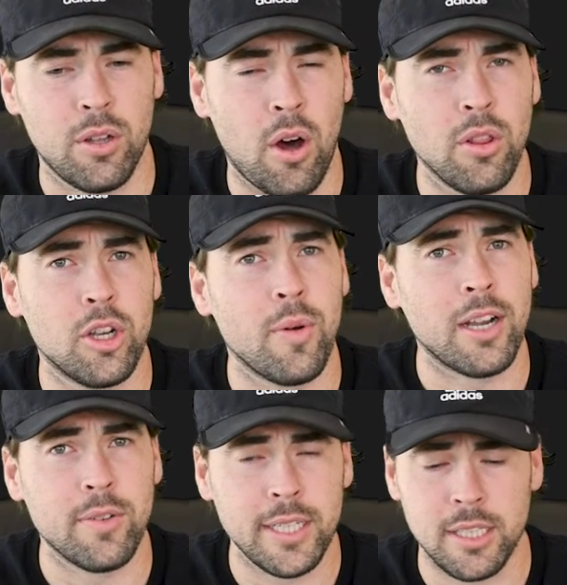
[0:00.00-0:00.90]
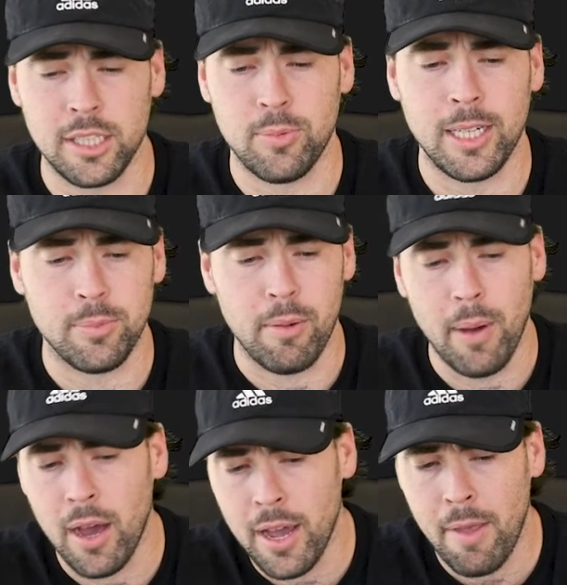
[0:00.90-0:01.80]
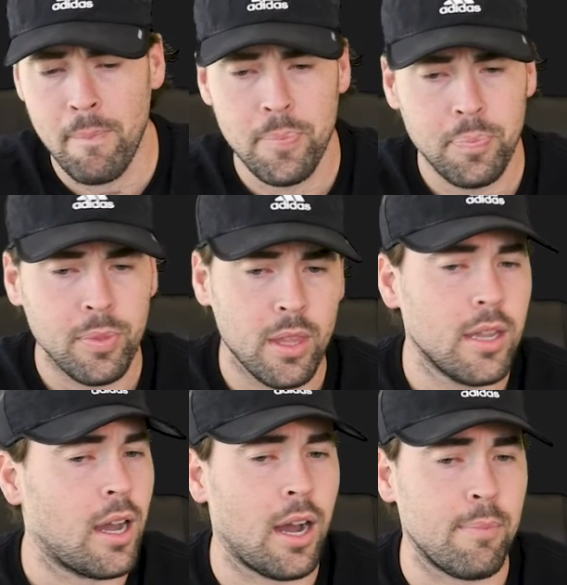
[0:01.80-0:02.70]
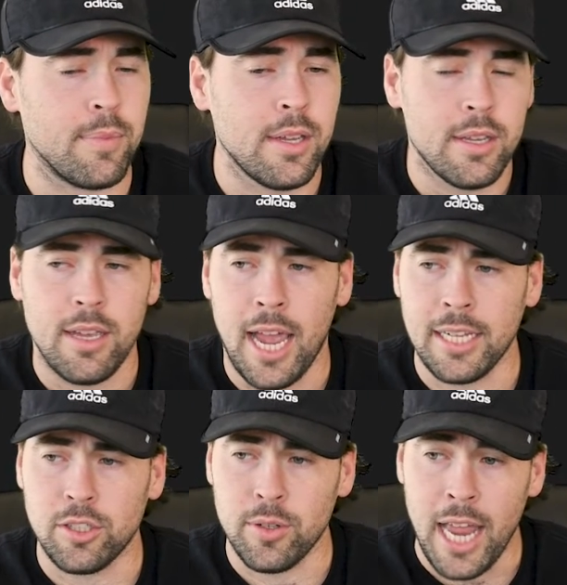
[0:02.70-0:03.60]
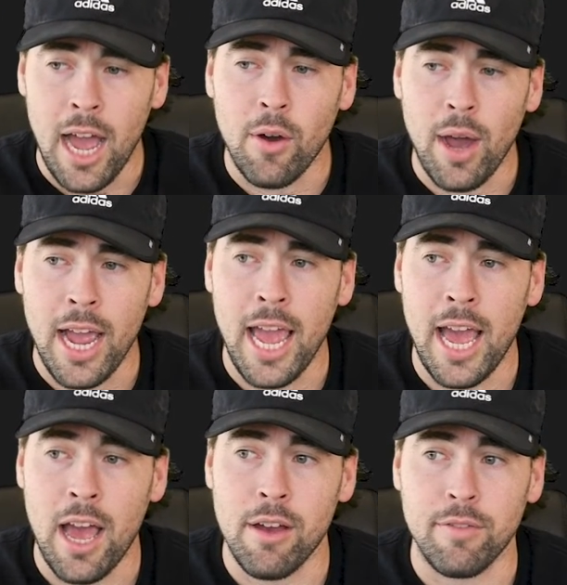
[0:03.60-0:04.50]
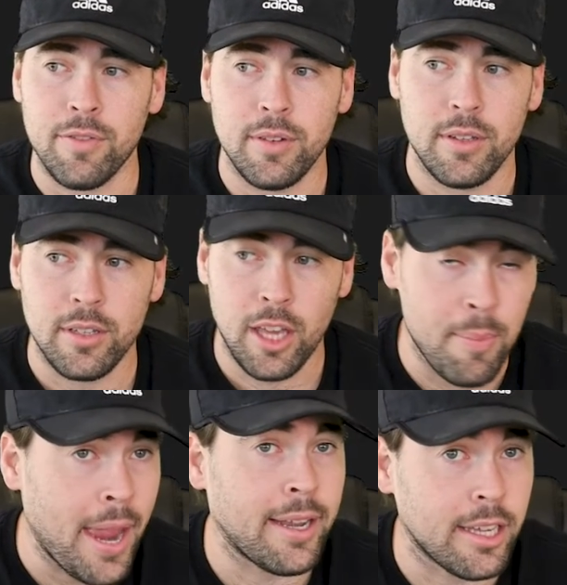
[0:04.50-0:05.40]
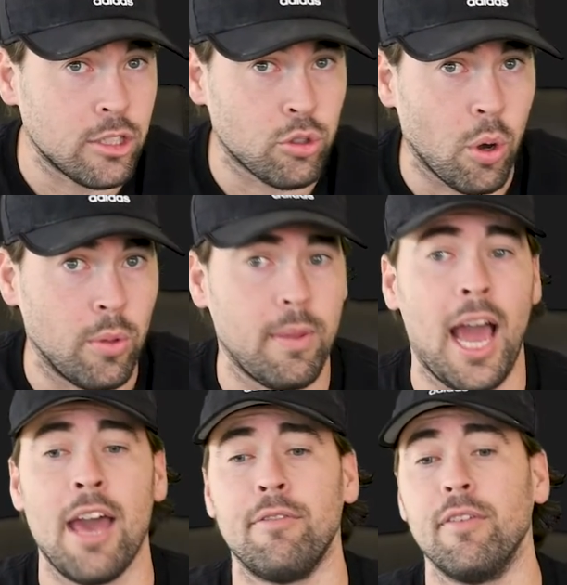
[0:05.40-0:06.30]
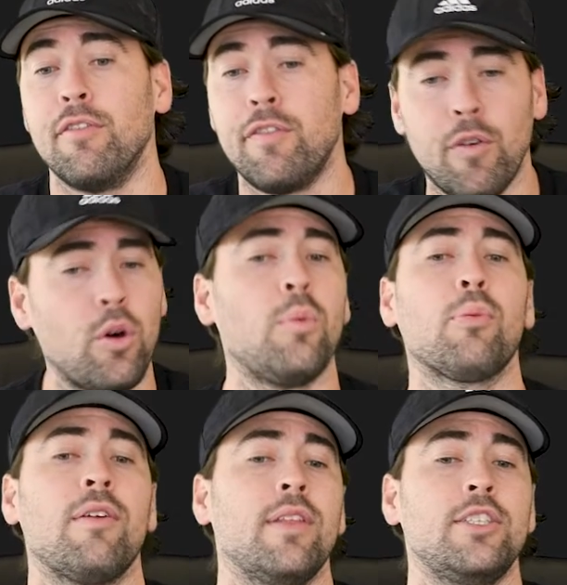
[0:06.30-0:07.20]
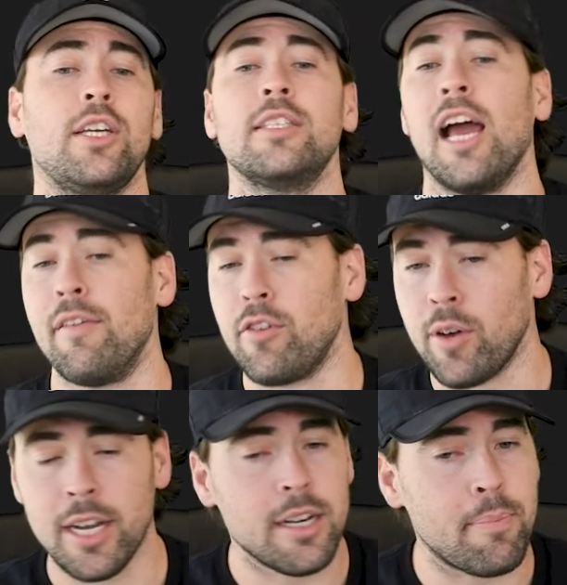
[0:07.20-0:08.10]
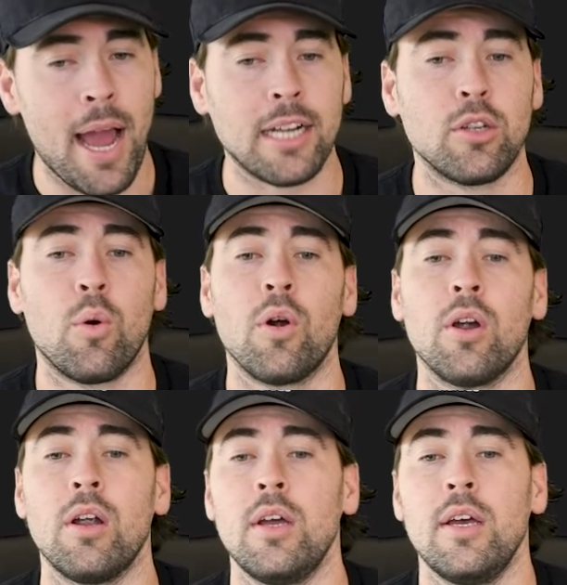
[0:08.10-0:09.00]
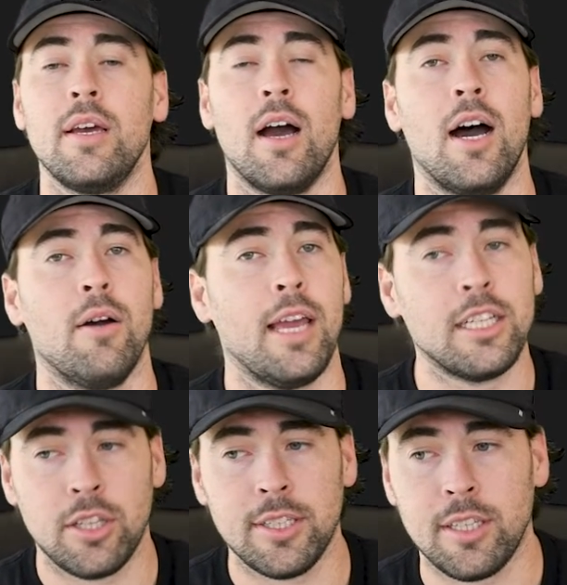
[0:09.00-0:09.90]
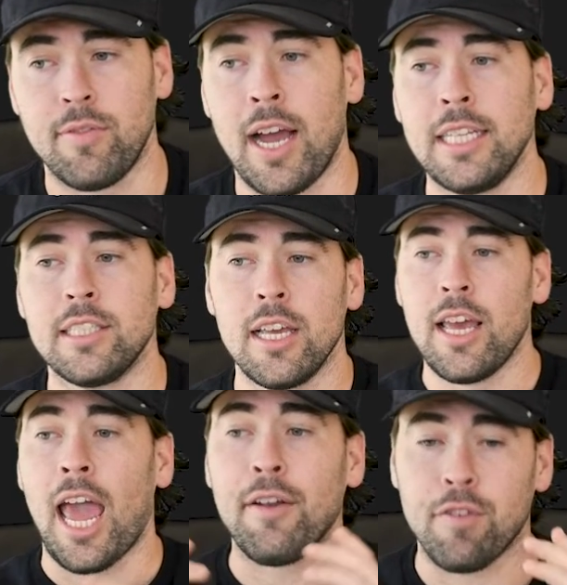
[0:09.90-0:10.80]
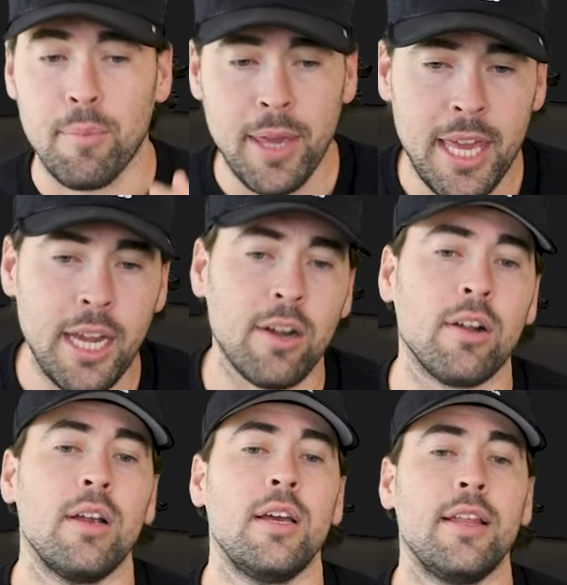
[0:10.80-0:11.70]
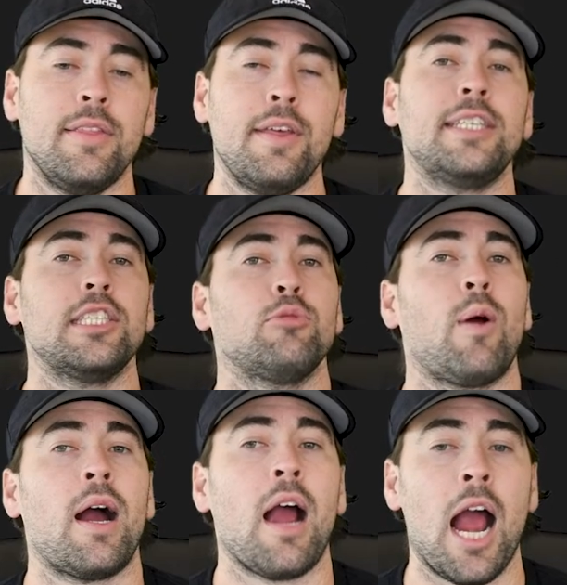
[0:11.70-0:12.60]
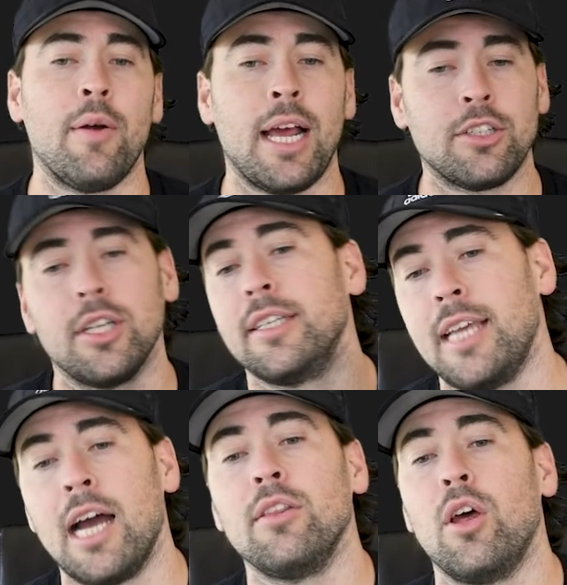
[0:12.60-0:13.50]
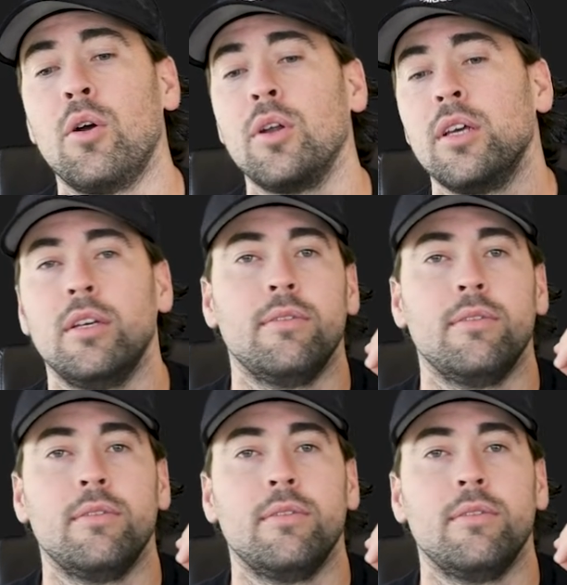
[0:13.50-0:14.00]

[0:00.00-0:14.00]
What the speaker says: the directories in this Raspberry Pi. And so now I have command and control. I have full privileges. I've created a backdoor into this device. And from here, this is where I would actually download